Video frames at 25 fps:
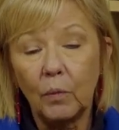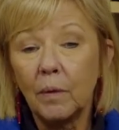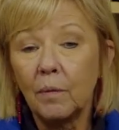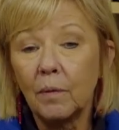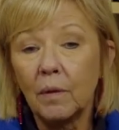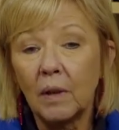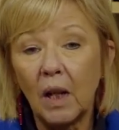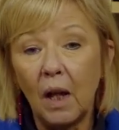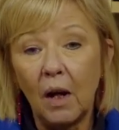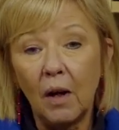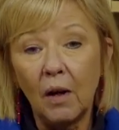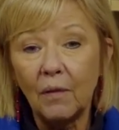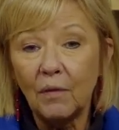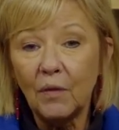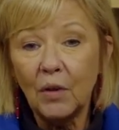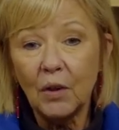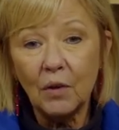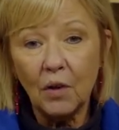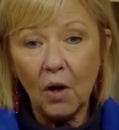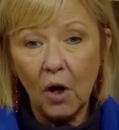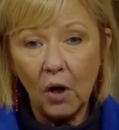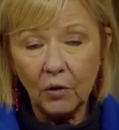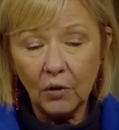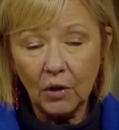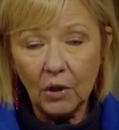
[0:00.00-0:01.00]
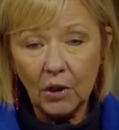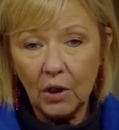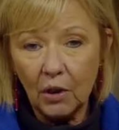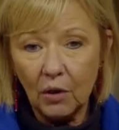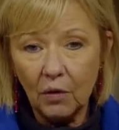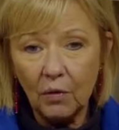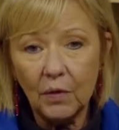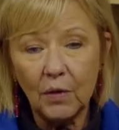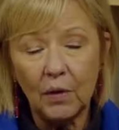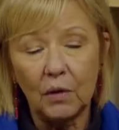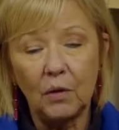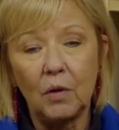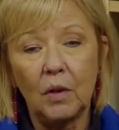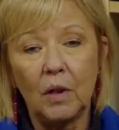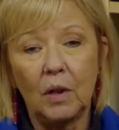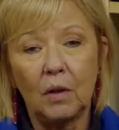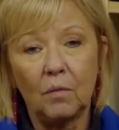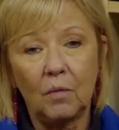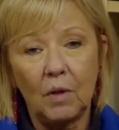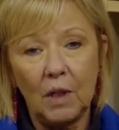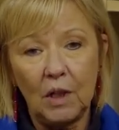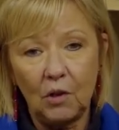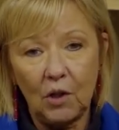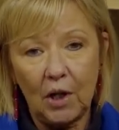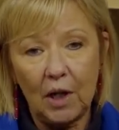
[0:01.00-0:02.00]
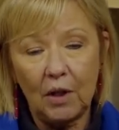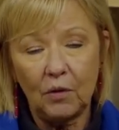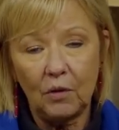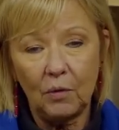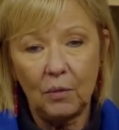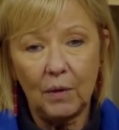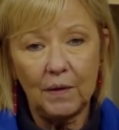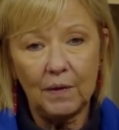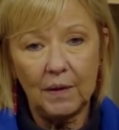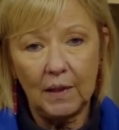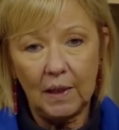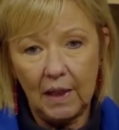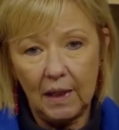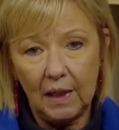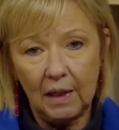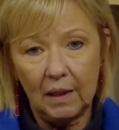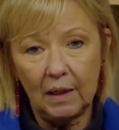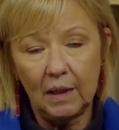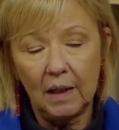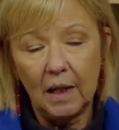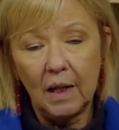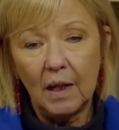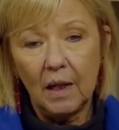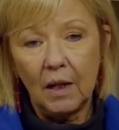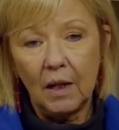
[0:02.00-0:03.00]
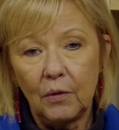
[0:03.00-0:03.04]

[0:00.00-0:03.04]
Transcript: We would love to talk to you, so you can reach out to us again